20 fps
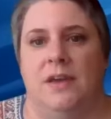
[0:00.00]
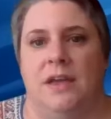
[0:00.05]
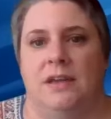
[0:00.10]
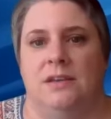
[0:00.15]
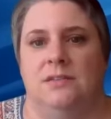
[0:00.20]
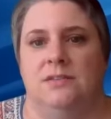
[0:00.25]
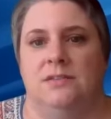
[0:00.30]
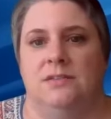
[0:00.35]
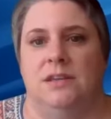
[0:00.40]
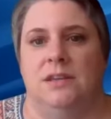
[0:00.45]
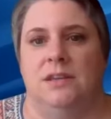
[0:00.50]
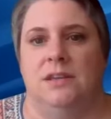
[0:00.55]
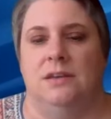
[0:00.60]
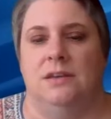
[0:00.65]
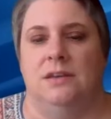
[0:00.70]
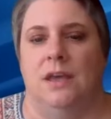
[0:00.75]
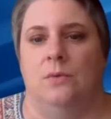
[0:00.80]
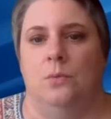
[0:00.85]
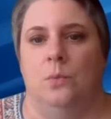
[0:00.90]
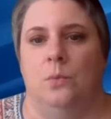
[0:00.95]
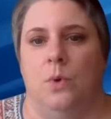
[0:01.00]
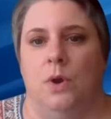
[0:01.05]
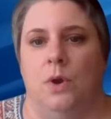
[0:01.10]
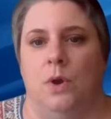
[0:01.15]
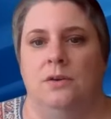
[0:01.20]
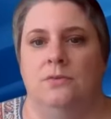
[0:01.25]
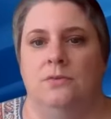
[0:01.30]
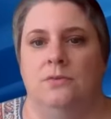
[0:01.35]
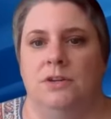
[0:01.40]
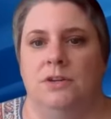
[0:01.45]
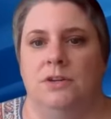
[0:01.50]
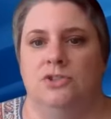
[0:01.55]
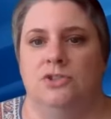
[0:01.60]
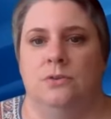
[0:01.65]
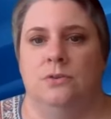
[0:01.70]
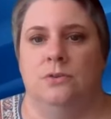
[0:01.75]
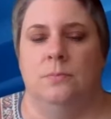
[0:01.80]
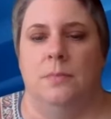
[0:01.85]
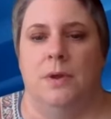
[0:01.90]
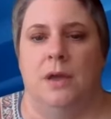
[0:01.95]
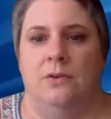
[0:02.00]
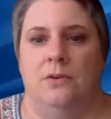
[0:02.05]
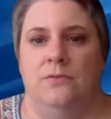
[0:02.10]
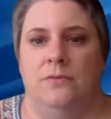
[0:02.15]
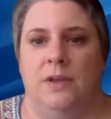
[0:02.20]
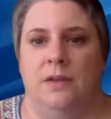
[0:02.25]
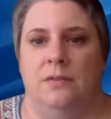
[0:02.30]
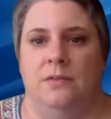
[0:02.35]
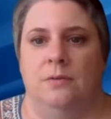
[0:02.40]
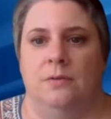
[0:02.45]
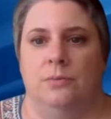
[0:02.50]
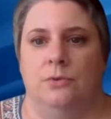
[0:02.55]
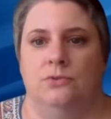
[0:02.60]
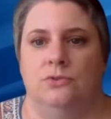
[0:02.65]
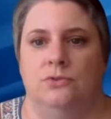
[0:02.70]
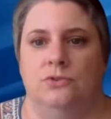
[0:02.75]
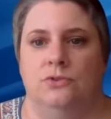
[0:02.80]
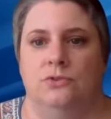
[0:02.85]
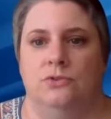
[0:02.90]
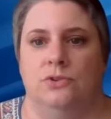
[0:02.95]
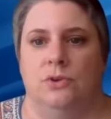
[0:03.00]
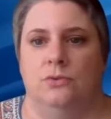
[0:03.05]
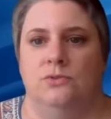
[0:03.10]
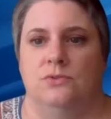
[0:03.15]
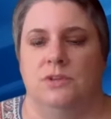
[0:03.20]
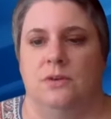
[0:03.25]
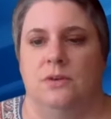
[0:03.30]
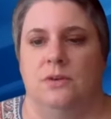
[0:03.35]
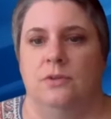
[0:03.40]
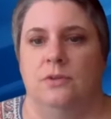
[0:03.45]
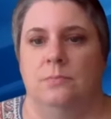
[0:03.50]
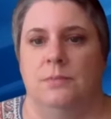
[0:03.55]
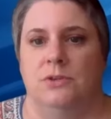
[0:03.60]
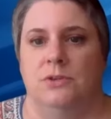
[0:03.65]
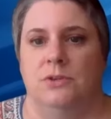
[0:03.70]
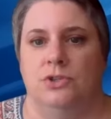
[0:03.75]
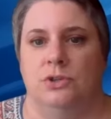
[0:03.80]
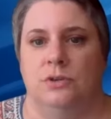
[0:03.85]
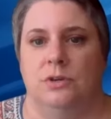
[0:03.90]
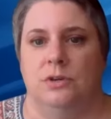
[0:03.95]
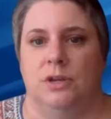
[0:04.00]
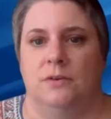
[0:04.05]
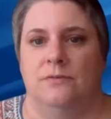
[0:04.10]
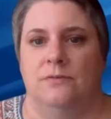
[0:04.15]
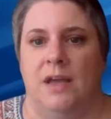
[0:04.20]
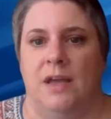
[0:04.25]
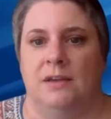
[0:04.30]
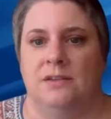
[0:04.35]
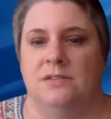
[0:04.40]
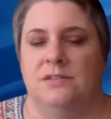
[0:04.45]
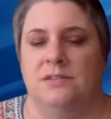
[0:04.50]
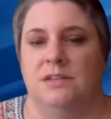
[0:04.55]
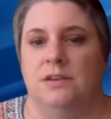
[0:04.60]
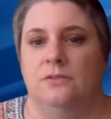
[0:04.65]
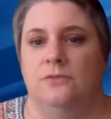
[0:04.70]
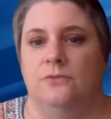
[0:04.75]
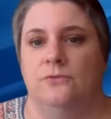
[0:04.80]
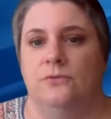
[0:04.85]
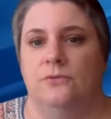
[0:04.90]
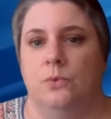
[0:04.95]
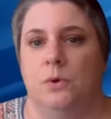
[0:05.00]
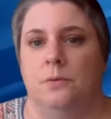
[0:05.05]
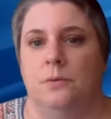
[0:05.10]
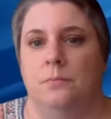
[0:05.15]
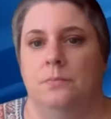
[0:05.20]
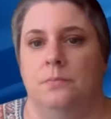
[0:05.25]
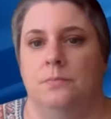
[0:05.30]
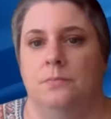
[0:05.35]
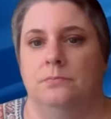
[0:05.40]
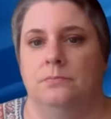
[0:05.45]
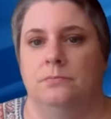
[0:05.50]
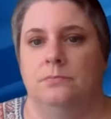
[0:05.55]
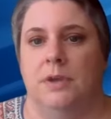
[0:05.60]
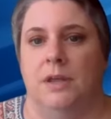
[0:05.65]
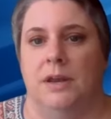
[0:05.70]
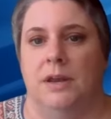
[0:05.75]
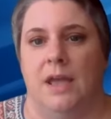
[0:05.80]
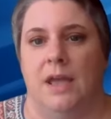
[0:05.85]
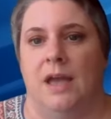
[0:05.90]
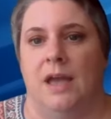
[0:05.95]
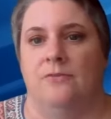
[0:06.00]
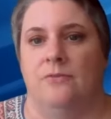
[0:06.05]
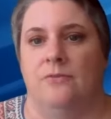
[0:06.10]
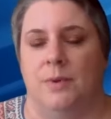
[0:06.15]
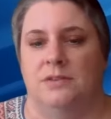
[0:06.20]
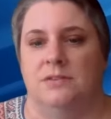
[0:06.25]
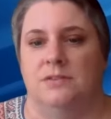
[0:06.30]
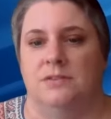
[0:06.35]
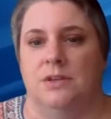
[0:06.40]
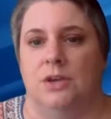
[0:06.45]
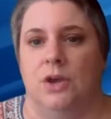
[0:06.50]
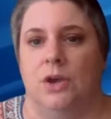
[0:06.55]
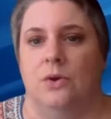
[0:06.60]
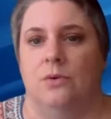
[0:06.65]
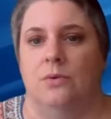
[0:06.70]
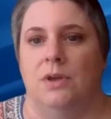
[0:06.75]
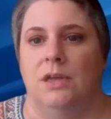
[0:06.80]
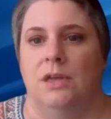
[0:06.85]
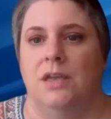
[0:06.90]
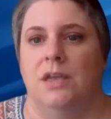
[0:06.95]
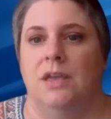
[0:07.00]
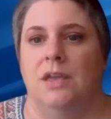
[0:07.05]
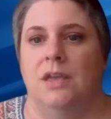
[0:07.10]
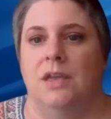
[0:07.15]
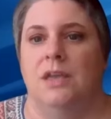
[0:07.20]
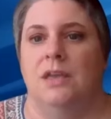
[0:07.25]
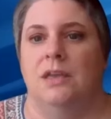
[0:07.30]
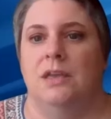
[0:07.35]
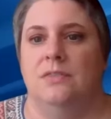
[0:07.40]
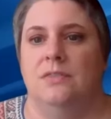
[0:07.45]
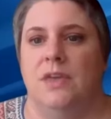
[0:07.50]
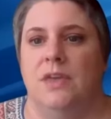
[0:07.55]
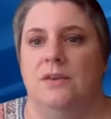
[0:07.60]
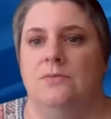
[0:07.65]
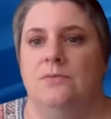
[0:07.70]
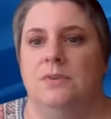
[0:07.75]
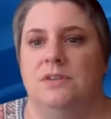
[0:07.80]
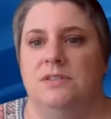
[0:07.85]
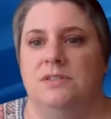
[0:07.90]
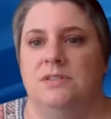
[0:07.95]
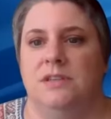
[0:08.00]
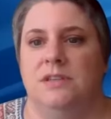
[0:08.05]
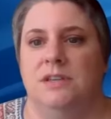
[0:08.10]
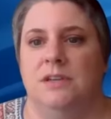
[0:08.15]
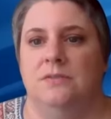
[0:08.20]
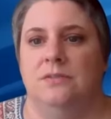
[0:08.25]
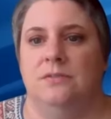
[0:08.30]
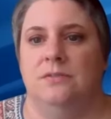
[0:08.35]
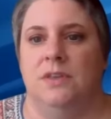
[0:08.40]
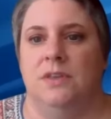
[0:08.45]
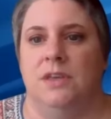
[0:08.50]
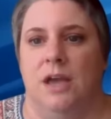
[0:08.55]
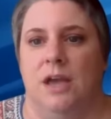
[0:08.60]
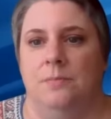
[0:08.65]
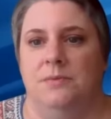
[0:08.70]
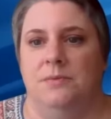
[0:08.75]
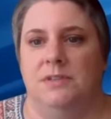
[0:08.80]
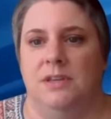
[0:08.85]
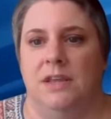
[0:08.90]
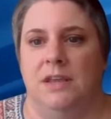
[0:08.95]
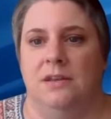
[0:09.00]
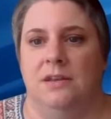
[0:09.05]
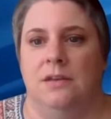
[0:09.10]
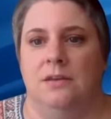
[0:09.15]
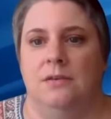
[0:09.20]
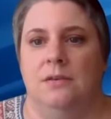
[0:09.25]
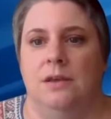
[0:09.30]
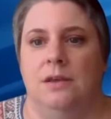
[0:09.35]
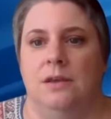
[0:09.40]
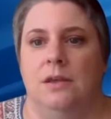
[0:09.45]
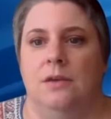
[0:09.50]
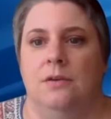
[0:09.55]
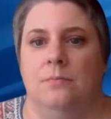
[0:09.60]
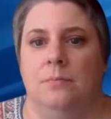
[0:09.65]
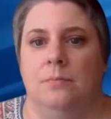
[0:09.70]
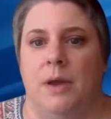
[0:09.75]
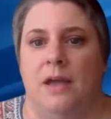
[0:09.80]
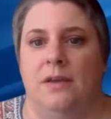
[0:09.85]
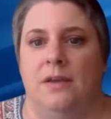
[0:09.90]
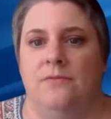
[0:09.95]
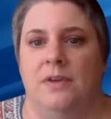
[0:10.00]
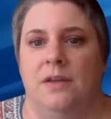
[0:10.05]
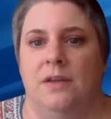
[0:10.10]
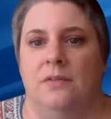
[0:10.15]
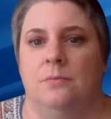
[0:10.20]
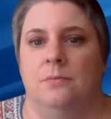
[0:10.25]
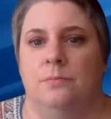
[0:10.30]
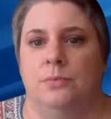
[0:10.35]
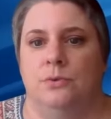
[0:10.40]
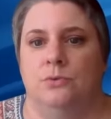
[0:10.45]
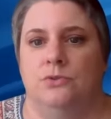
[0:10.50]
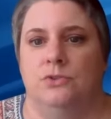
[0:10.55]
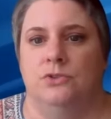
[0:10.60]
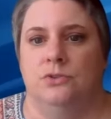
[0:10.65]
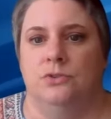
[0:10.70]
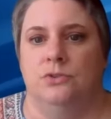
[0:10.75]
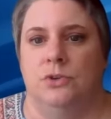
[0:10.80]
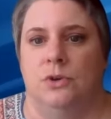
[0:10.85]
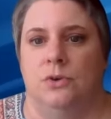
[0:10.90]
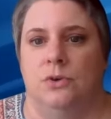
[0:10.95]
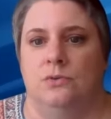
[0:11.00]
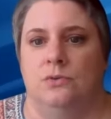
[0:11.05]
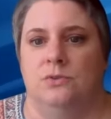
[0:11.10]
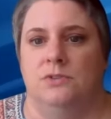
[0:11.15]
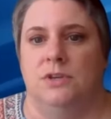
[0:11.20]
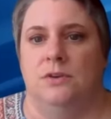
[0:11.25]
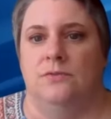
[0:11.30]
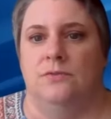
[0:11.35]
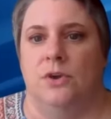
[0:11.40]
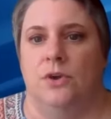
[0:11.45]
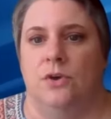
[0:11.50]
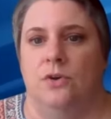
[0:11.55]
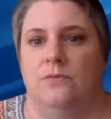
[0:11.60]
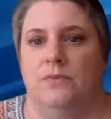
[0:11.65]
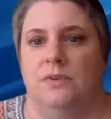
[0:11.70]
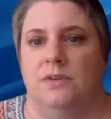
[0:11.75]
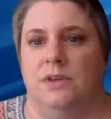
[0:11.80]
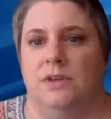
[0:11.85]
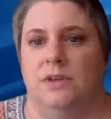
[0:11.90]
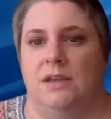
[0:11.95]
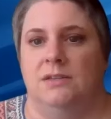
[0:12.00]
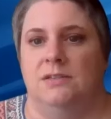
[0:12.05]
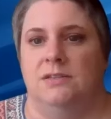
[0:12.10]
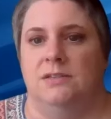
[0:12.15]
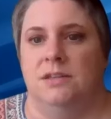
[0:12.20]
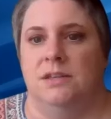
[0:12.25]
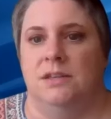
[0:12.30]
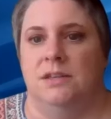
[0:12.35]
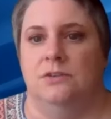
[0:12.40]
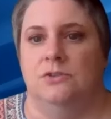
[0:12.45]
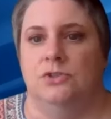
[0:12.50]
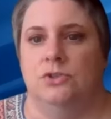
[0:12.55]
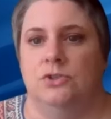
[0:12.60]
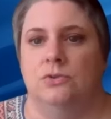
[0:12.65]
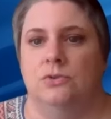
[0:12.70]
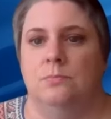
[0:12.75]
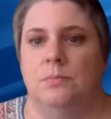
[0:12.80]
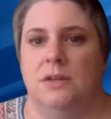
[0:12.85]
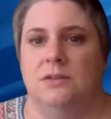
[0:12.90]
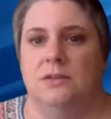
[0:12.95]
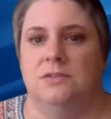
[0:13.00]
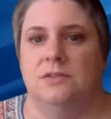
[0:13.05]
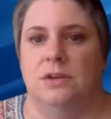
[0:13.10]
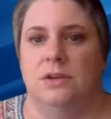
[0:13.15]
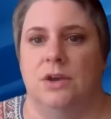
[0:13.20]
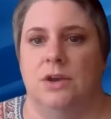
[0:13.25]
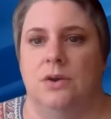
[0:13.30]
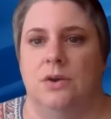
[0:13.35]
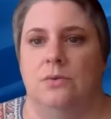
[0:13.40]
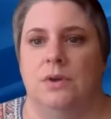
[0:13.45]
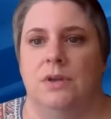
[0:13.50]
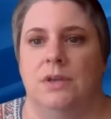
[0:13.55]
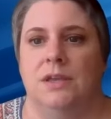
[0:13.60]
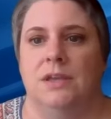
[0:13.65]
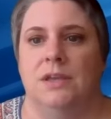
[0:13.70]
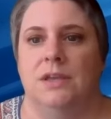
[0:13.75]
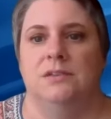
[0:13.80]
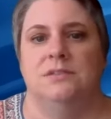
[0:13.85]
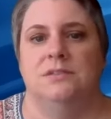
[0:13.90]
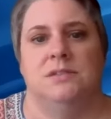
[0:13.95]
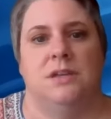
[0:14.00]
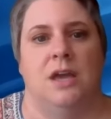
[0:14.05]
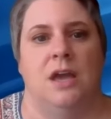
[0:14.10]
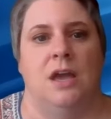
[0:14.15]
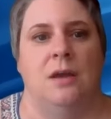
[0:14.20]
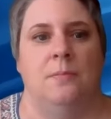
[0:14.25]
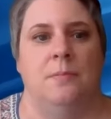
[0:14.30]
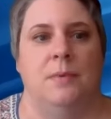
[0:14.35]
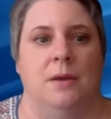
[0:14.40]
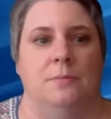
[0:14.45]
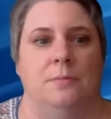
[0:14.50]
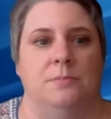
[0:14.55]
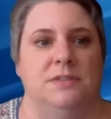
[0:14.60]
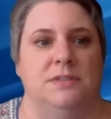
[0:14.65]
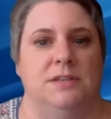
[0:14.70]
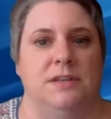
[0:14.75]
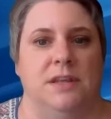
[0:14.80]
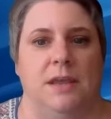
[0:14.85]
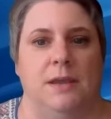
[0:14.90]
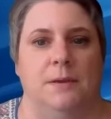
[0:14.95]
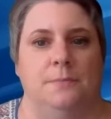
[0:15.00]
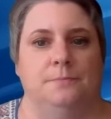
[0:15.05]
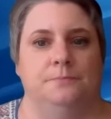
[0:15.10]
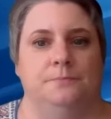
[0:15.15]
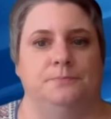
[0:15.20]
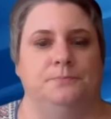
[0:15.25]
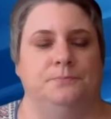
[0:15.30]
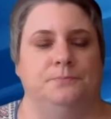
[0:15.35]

vaccine and 1 original monovalent booster dose of the Moderna vaccine 4.5 months ago. He then received the updated bivalent booster dose of COVID-19 2 months ago. Is Tom up to date?